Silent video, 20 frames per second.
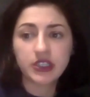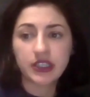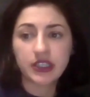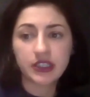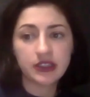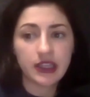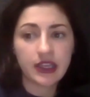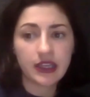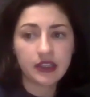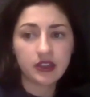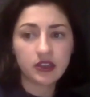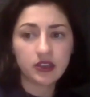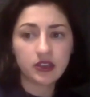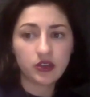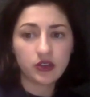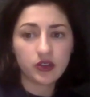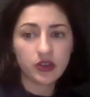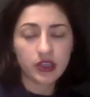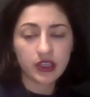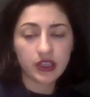and then
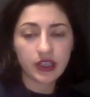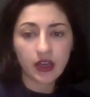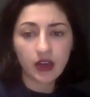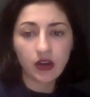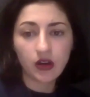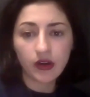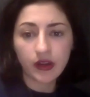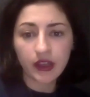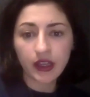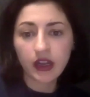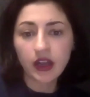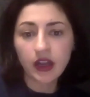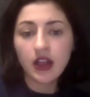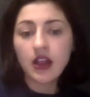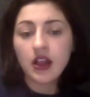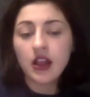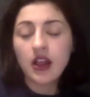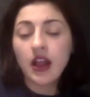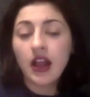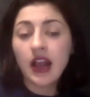you can get going.
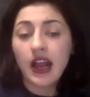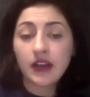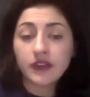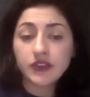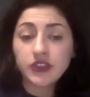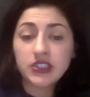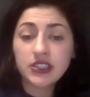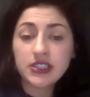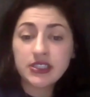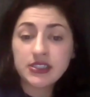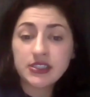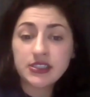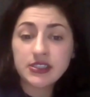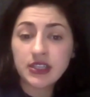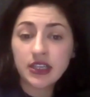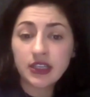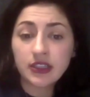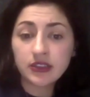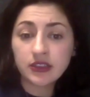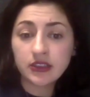After this is
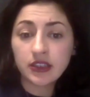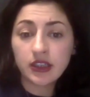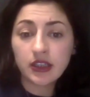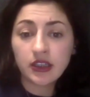done,